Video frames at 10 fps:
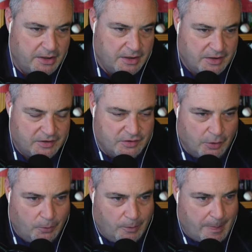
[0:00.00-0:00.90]

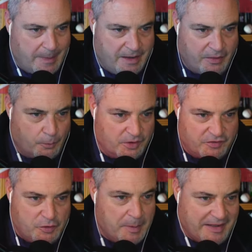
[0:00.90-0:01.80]
So, in other words, if
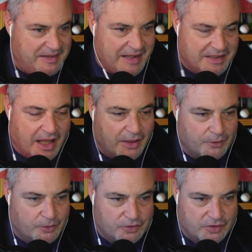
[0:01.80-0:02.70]
you bet
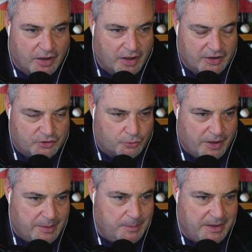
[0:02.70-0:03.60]
$10 on
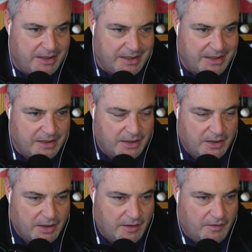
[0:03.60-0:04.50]
Trey being
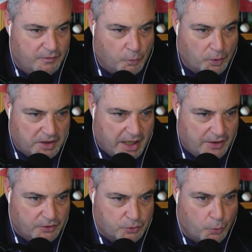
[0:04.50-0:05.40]
the
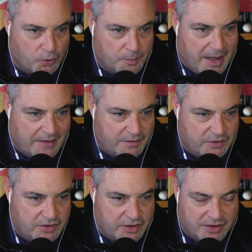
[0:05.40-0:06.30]
49ers quarterback
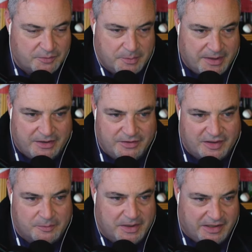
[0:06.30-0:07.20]
this year, doesn't mean
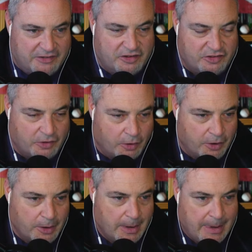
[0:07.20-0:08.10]
he has to
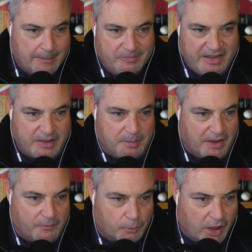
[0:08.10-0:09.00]
start. He could be on
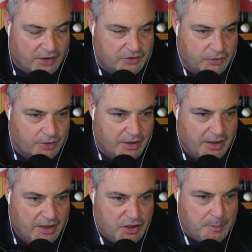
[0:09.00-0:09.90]
the roster.
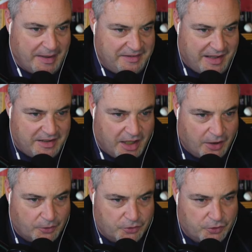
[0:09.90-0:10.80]
You bet
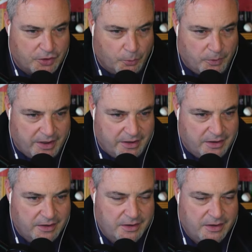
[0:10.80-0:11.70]
$10, you're going to win,
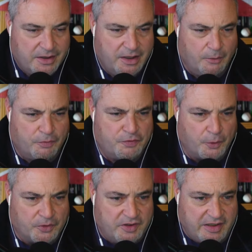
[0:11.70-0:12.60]

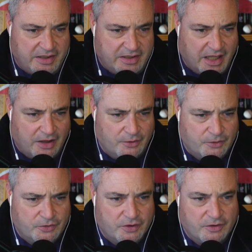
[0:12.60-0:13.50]

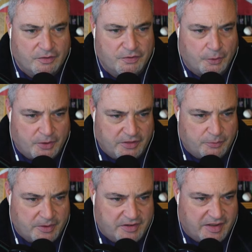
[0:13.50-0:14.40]

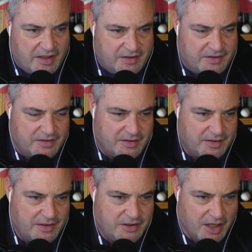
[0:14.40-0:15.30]
$13.33.
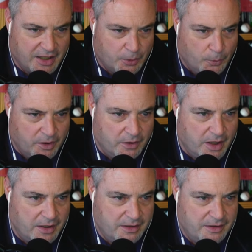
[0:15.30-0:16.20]
You're not going to win a
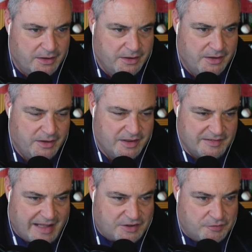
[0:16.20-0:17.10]
lot because
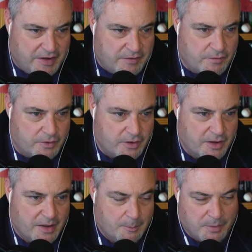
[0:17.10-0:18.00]
that's favored.
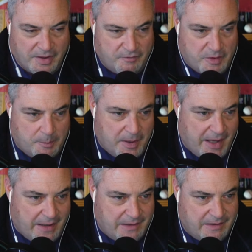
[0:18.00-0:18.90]
But if you
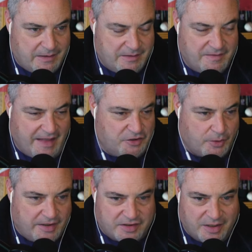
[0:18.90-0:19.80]
bet that
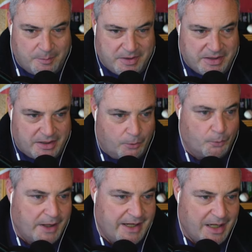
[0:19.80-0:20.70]
Trey's going to be a
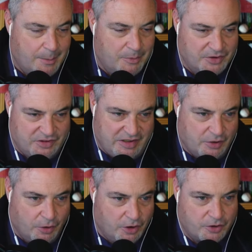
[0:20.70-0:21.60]
Ram or
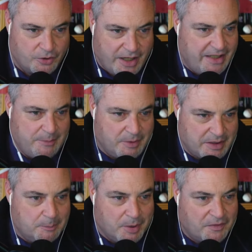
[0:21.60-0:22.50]
Seahawk or anybody
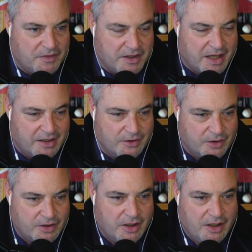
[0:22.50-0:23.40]
but the Niner,
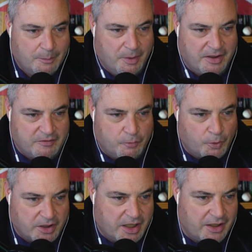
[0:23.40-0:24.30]
but a
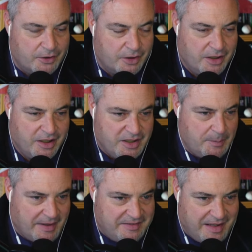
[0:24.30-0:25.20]
49er, you
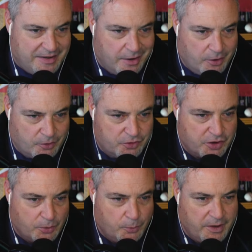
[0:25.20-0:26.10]
bet $10, you're going
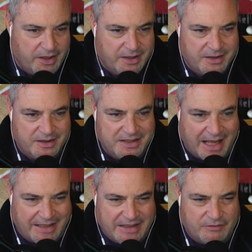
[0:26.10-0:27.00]
to win
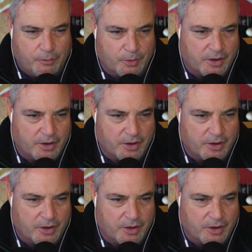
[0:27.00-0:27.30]
$94.